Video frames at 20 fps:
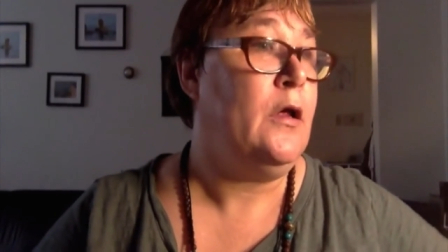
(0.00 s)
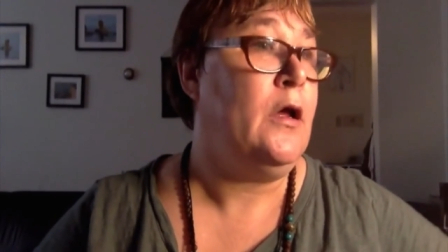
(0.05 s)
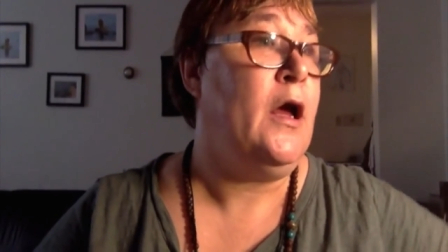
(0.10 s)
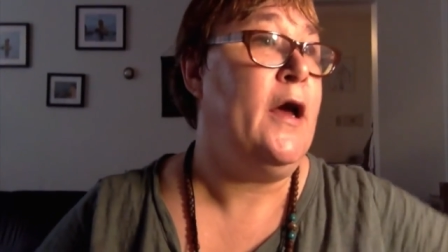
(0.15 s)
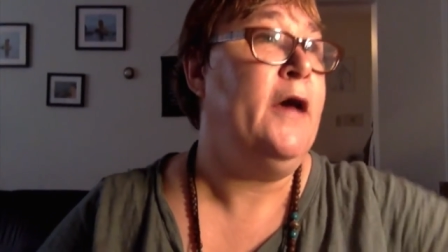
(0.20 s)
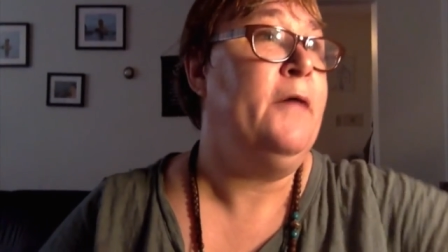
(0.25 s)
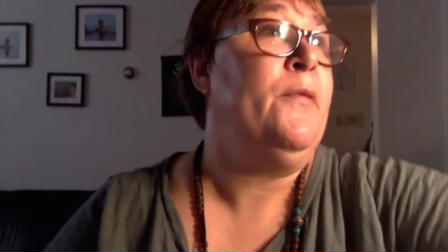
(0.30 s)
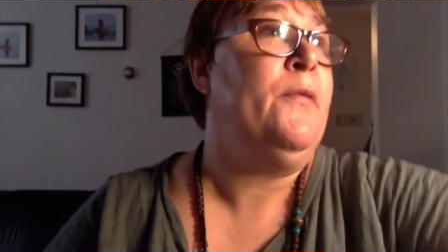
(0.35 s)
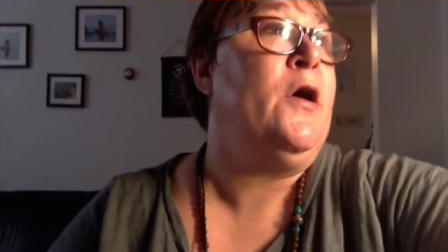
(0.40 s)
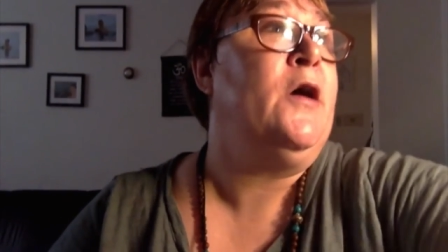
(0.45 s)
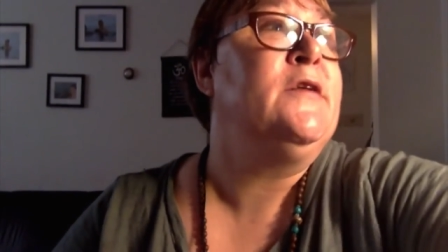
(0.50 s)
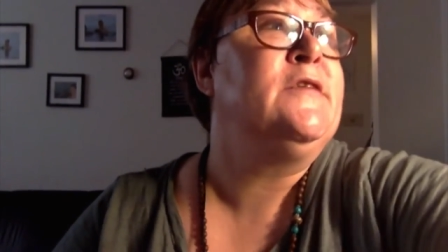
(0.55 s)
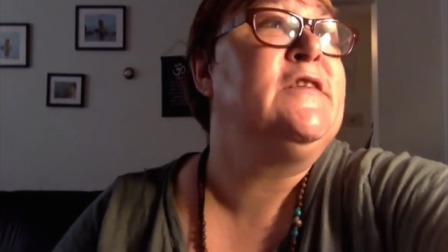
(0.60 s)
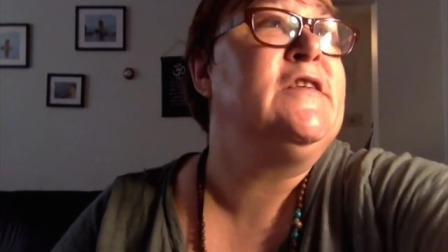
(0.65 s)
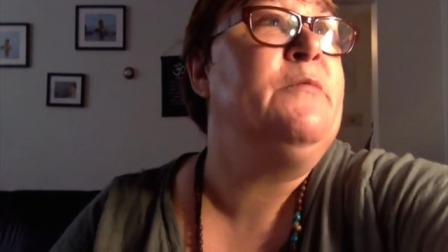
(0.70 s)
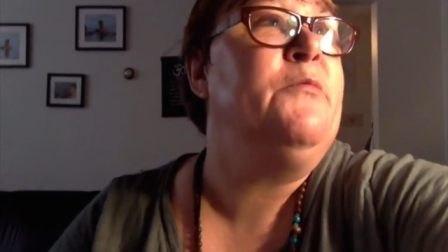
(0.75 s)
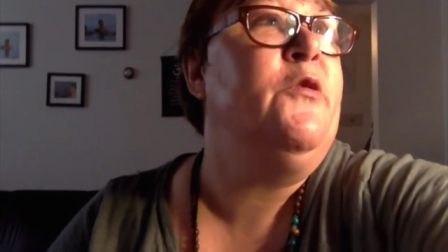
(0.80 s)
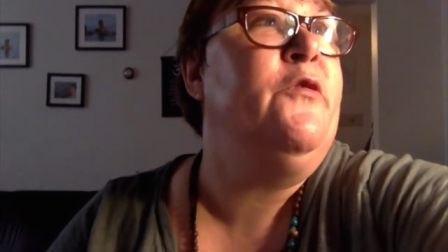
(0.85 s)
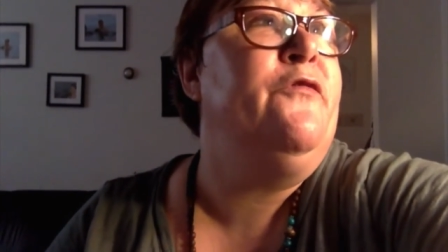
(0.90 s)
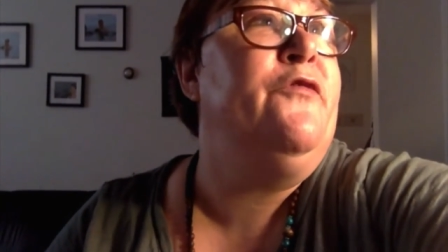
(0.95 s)
I had bought
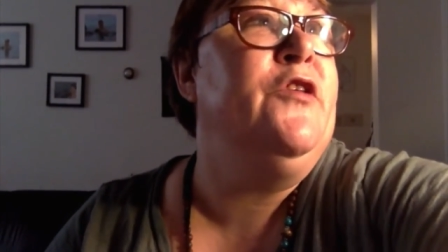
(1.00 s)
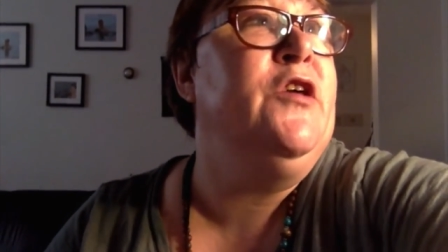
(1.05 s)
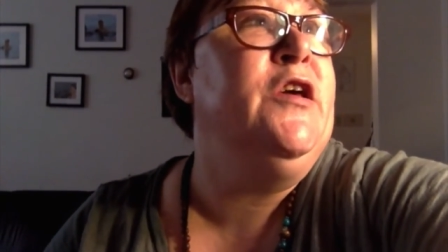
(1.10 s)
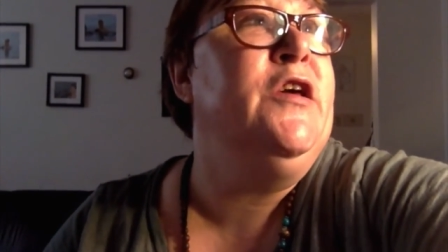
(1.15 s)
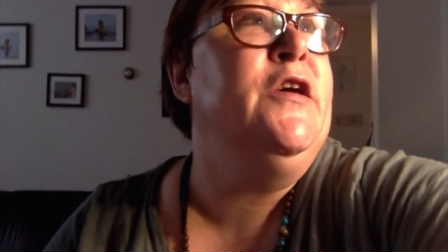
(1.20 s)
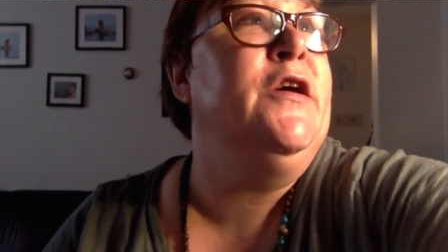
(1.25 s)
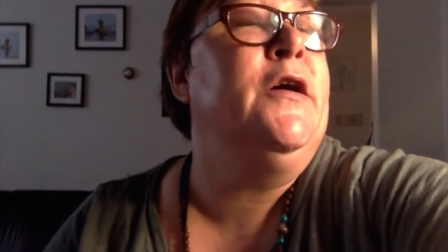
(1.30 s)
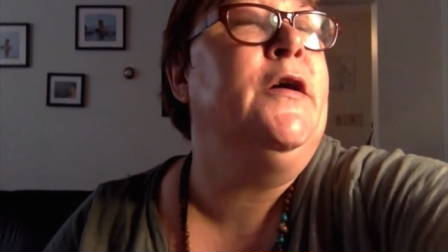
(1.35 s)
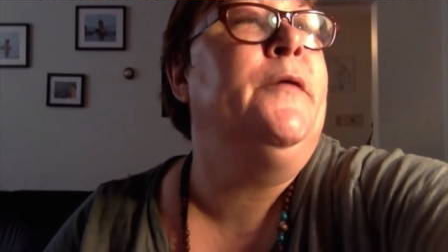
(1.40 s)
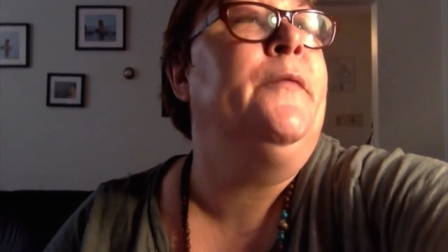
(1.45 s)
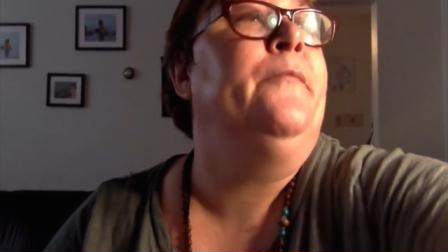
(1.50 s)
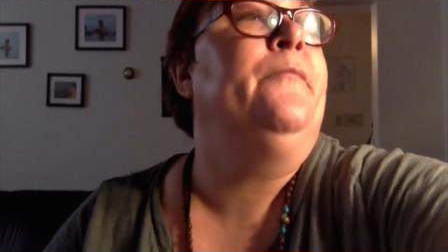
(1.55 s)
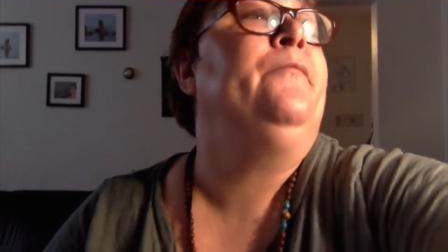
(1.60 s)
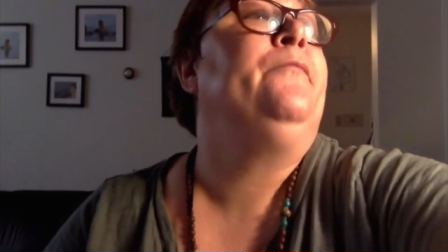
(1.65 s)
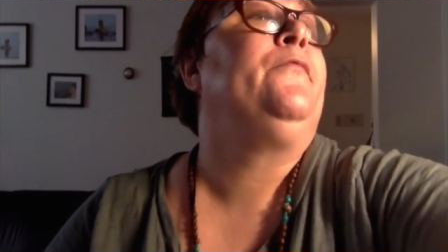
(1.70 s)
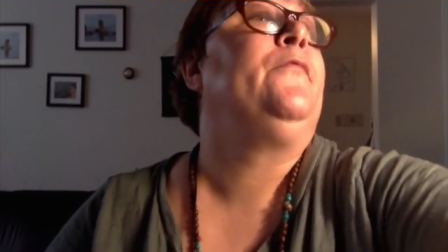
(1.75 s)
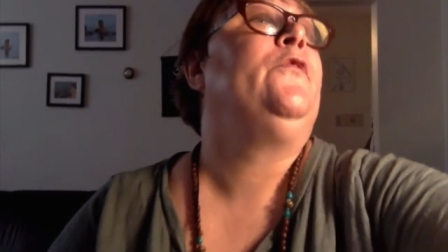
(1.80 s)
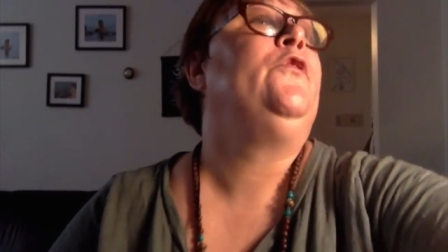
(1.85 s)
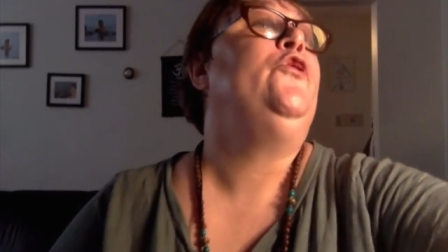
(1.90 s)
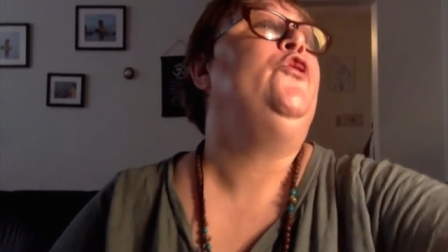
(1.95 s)
some of the um,
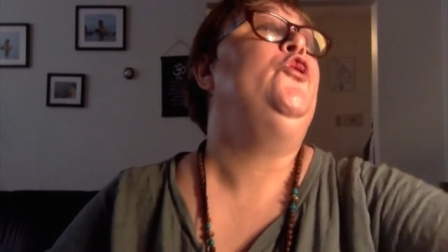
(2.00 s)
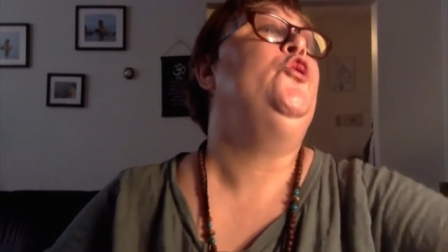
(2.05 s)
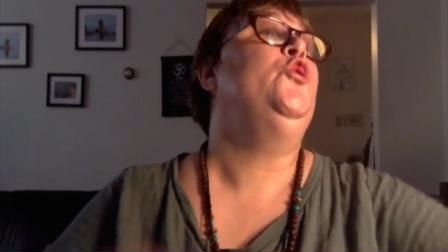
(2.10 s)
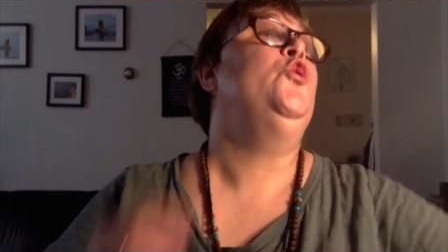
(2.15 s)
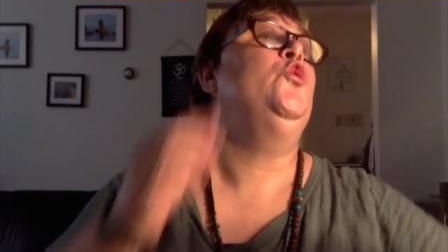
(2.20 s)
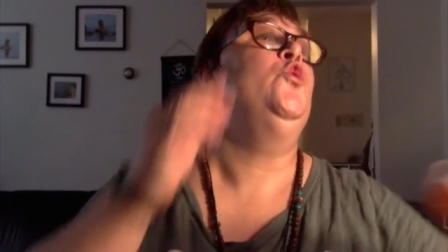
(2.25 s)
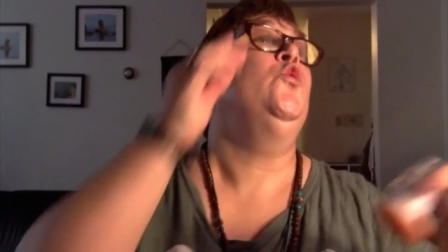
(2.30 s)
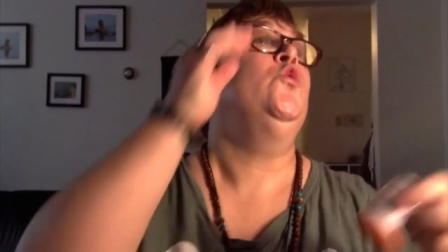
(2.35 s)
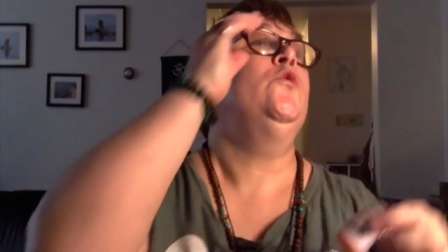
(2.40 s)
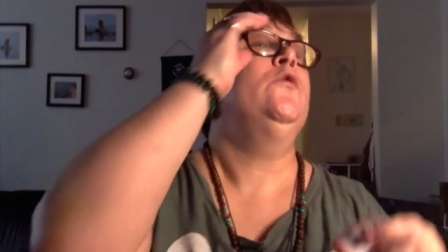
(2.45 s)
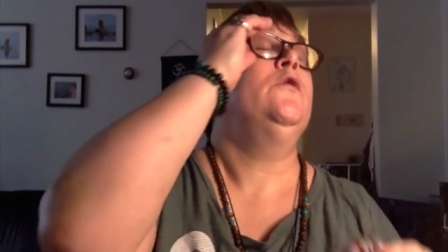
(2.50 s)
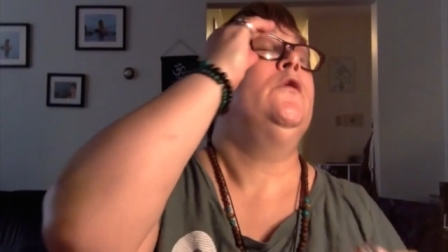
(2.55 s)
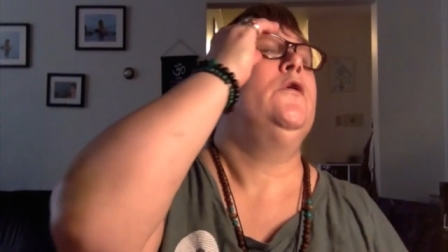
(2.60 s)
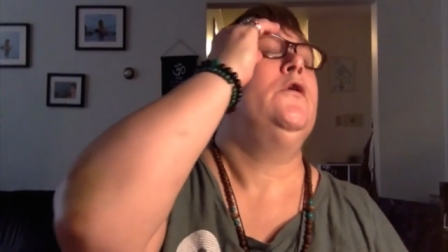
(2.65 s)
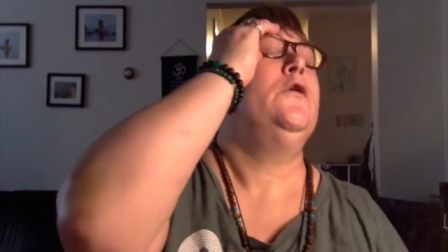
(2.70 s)
new